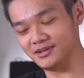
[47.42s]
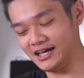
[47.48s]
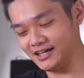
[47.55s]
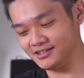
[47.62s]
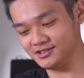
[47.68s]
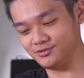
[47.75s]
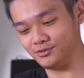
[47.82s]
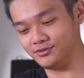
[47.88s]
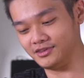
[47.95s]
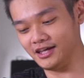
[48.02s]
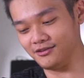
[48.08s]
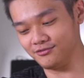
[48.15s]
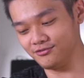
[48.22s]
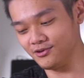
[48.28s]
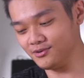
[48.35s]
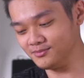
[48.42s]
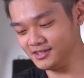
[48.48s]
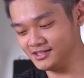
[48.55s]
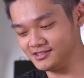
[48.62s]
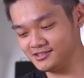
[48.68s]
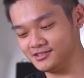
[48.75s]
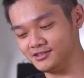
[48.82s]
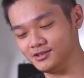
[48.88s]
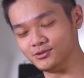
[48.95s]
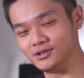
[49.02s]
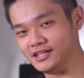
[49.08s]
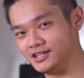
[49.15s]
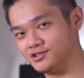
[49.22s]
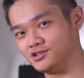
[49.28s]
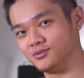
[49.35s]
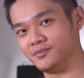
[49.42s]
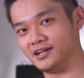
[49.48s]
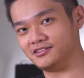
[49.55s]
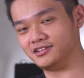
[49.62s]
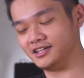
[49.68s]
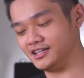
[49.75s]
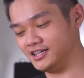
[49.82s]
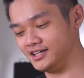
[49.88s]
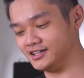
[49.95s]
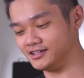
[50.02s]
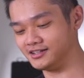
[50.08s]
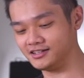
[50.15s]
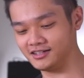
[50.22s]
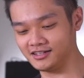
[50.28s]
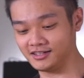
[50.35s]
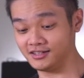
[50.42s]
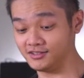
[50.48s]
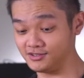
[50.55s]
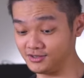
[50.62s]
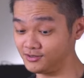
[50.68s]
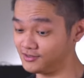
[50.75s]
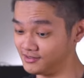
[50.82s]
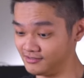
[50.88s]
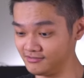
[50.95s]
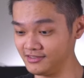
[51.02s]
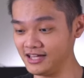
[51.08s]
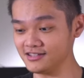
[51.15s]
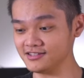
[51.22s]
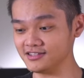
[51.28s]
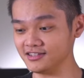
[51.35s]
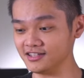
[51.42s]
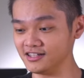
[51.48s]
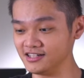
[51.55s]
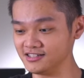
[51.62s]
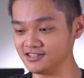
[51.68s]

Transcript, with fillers: lines that form this unique geometry here. So that's certainly